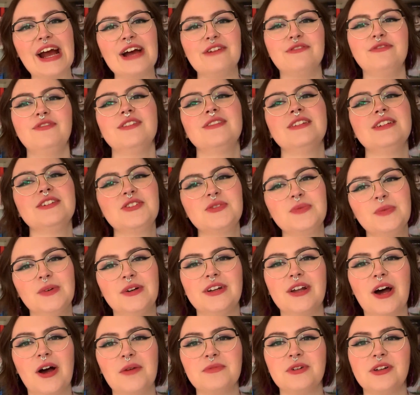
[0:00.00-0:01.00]
and for this
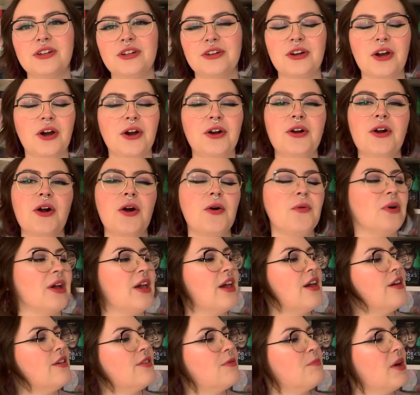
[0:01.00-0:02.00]
one I'm gonna go
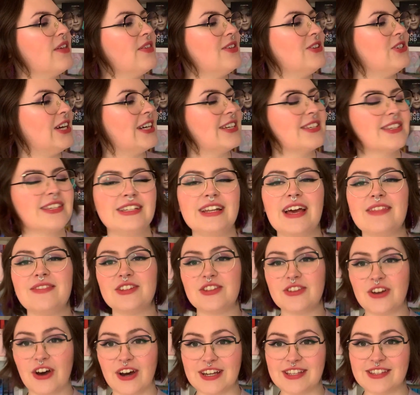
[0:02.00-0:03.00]
with Percy Jackson and the
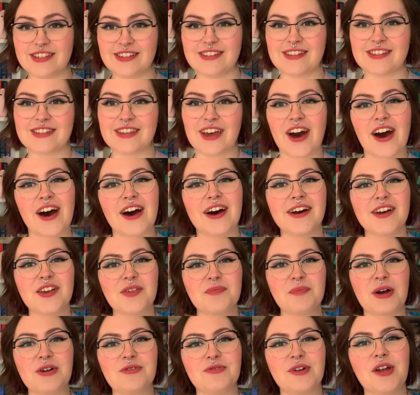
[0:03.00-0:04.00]
Titan's Curse
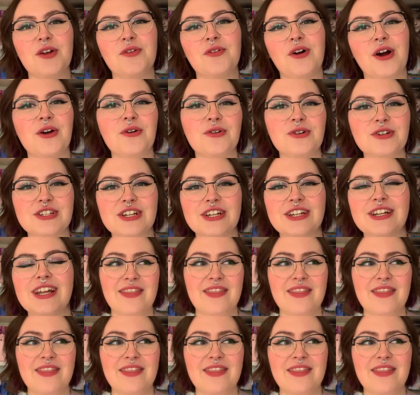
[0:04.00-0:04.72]
by Rick Riordan,